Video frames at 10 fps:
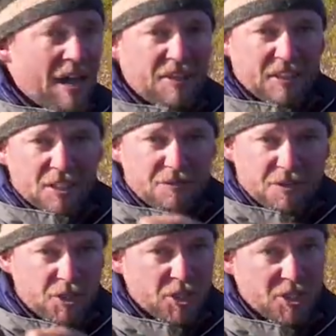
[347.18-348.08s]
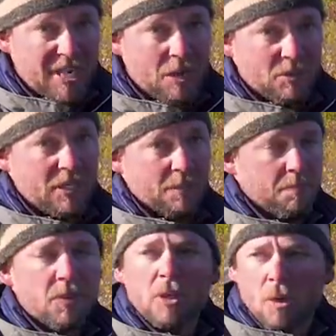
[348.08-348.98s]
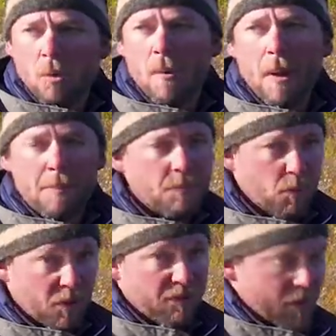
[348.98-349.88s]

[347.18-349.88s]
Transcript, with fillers: I think these fish are just down deep. They're gonna warm up, we're gonna